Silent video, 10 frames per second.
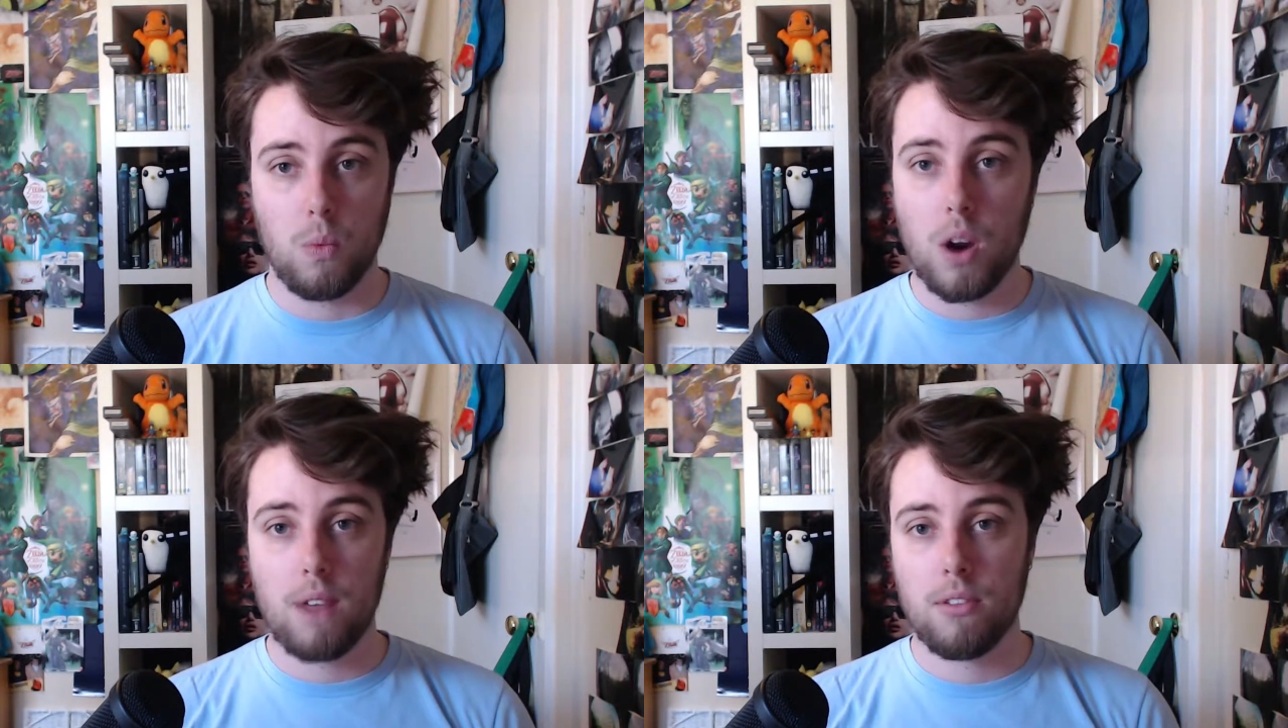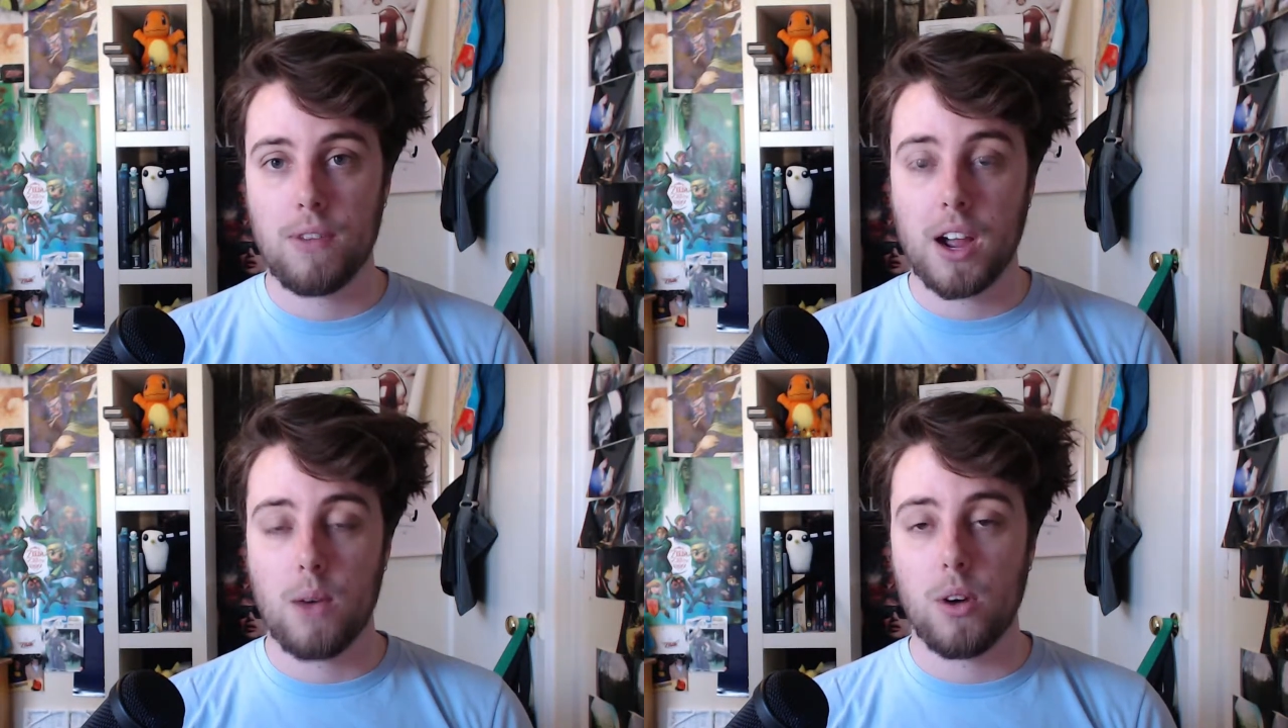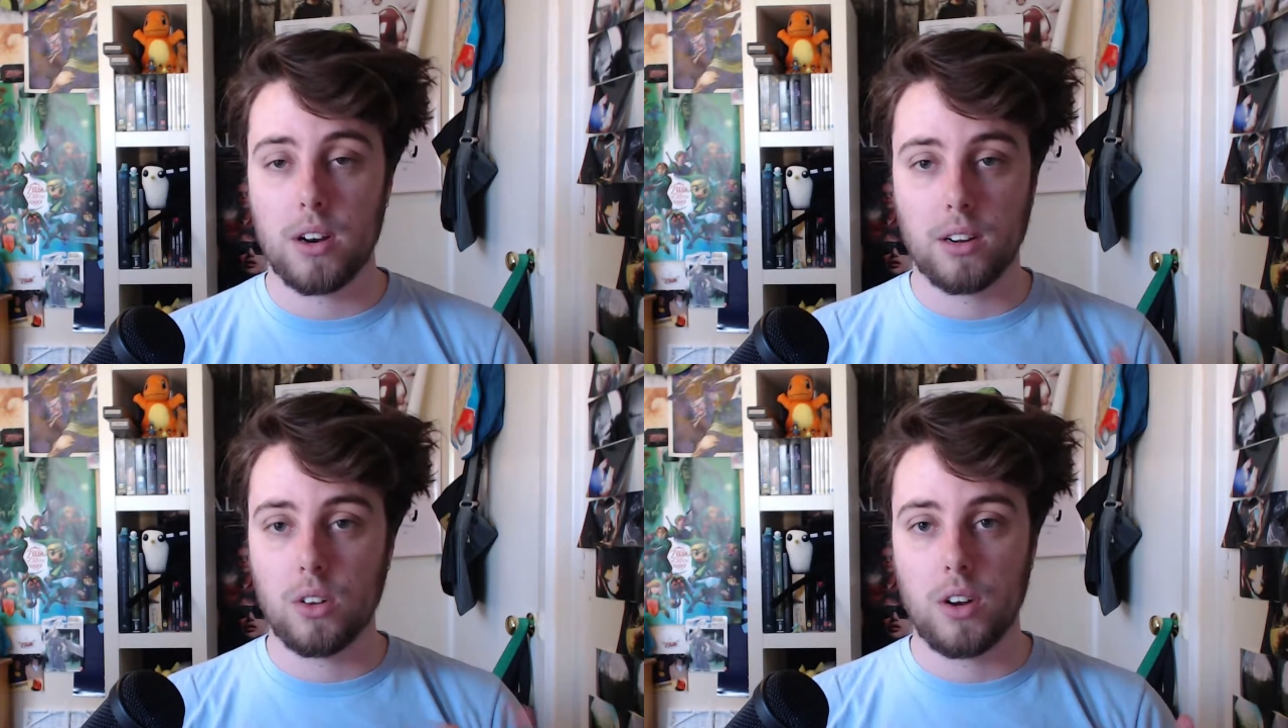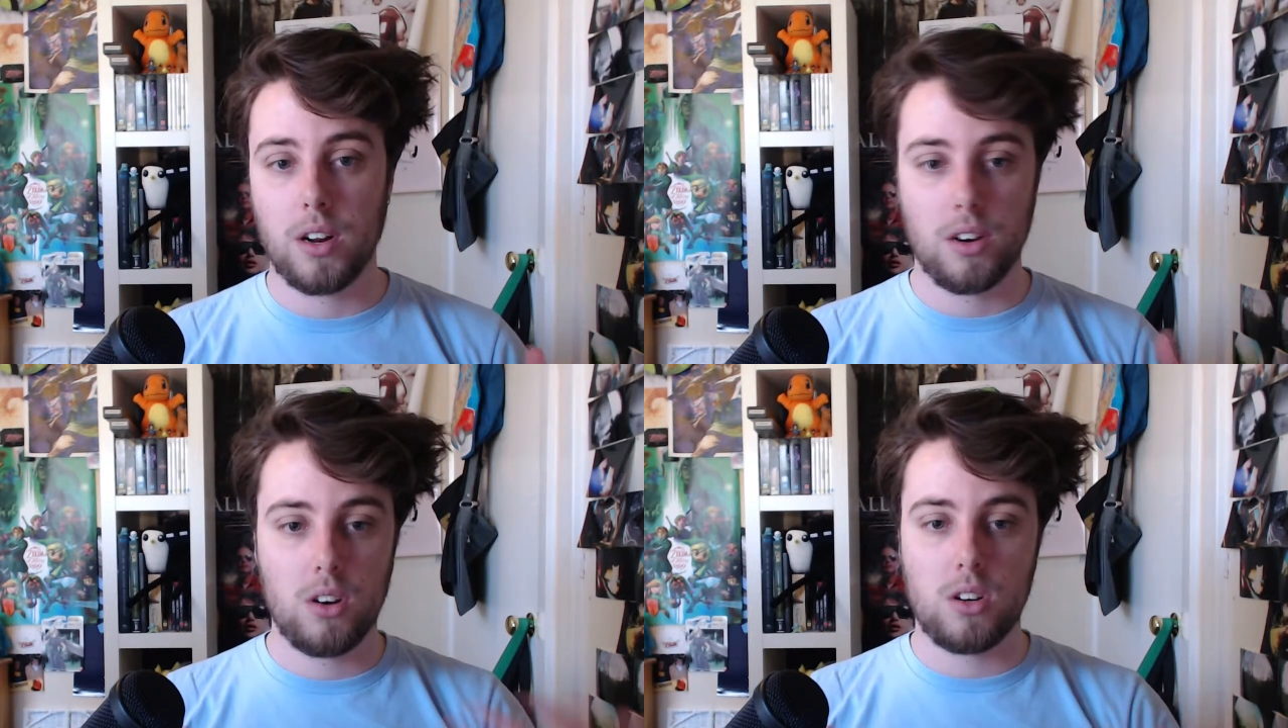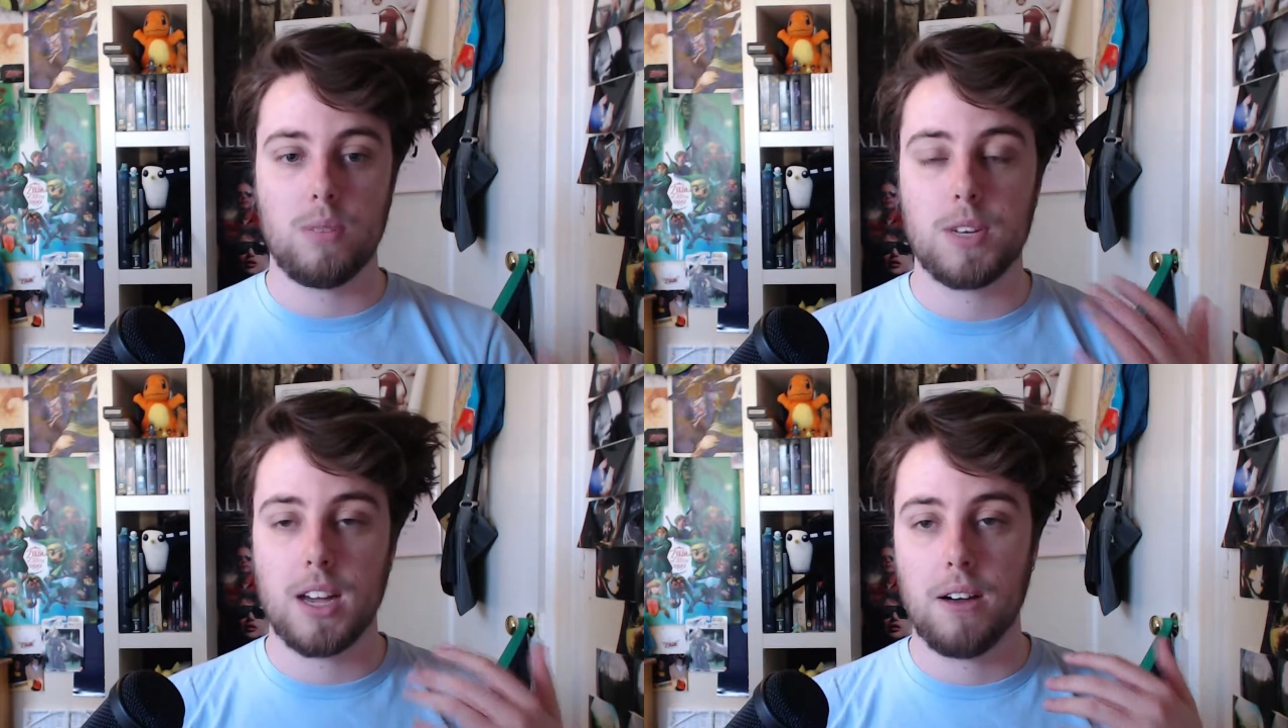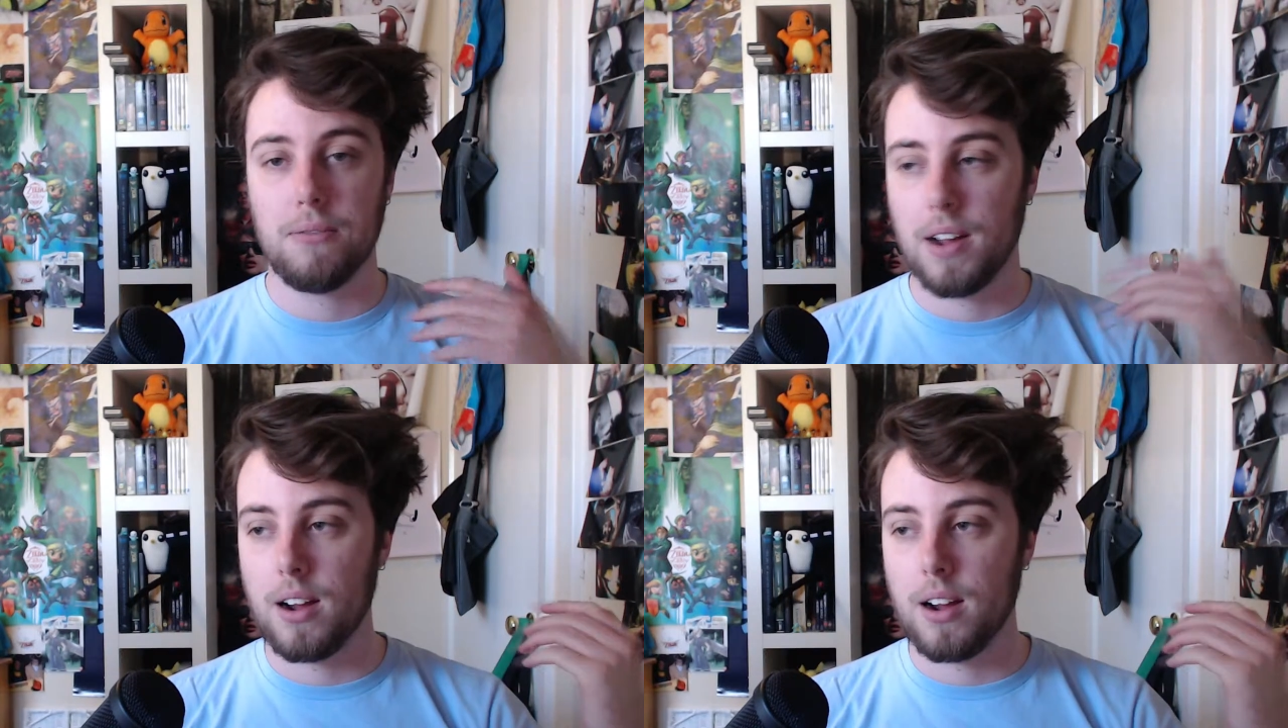whatever the fuck I want, including YouTube stuff,